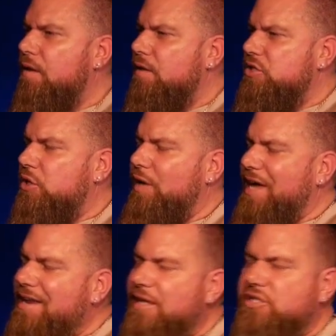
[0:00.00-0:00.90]
So
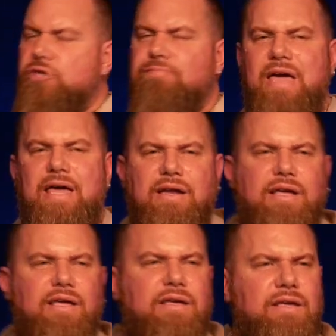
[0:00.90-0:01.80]
in his
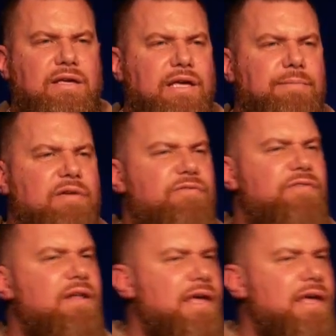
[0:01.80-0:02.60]
humanity, he may have felt